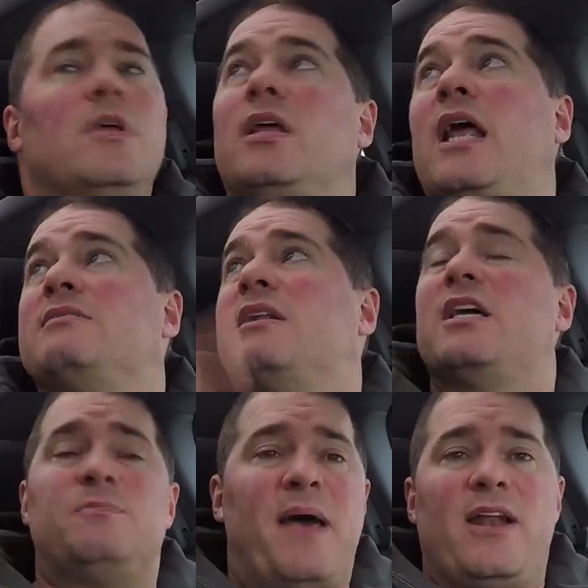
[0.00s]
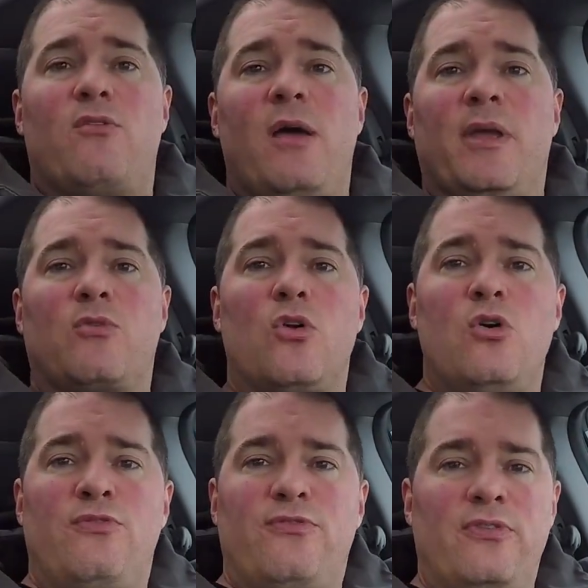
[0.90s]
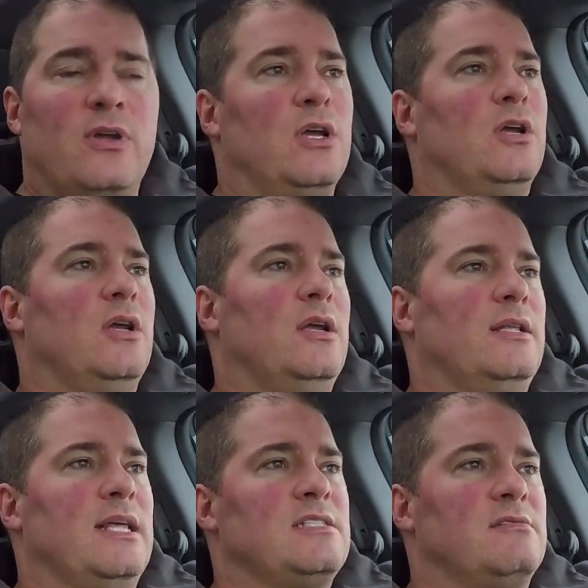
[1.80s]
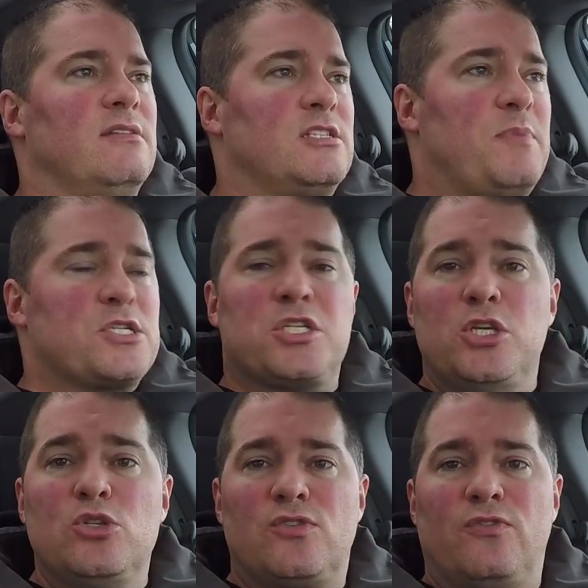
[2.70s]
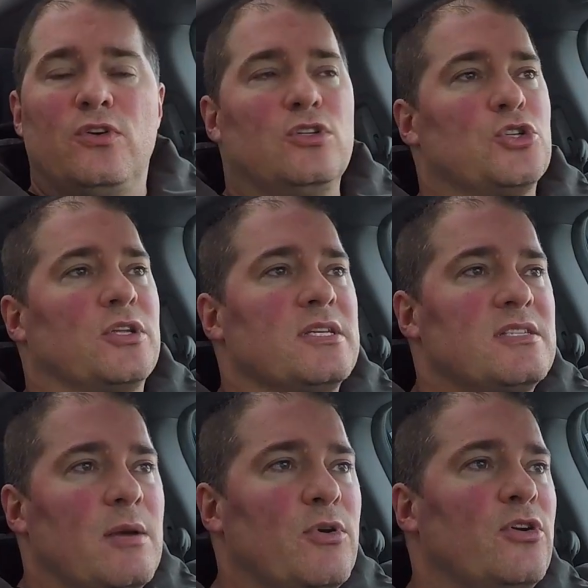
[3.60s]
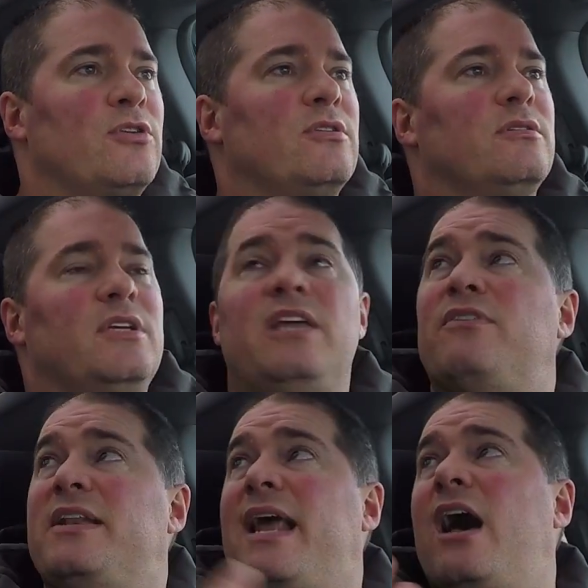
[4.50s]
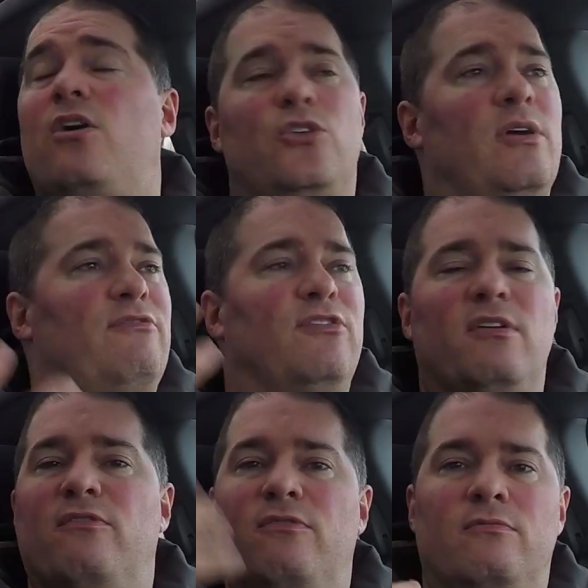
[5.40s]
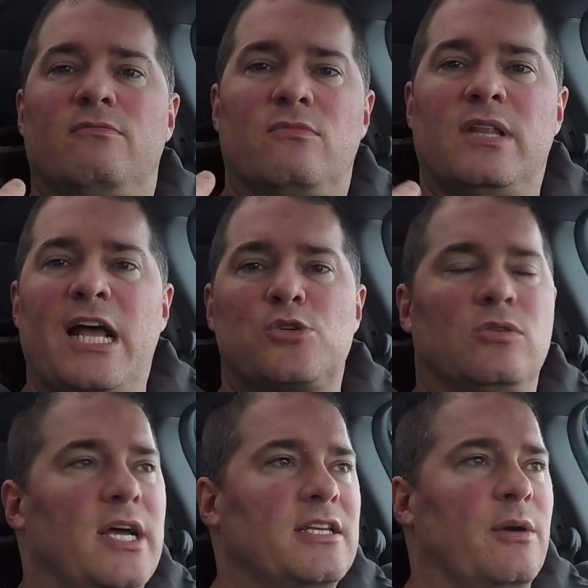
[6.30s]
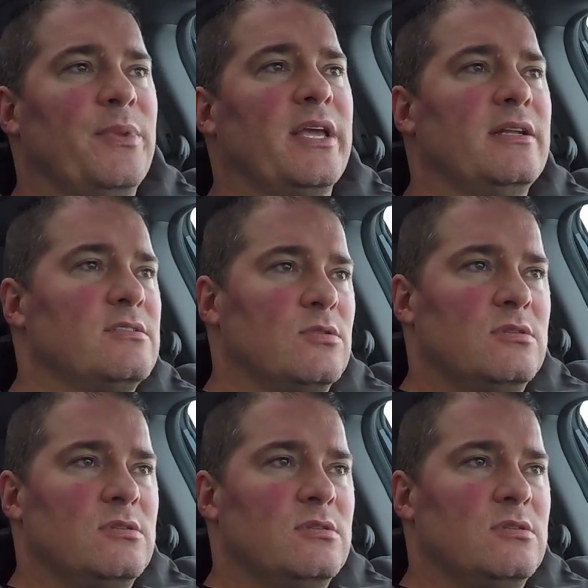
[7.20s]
It has a nice panoramic roof. That's especially useful during the summer. Even now, you have full of natural light coming in. It